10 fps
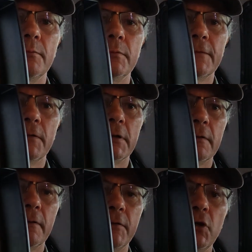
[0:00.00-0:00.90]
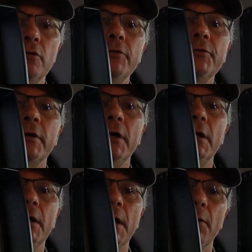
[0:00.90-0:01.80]
different views.
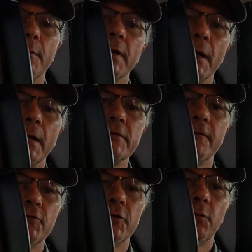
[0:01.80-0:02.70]
It would be nice if it just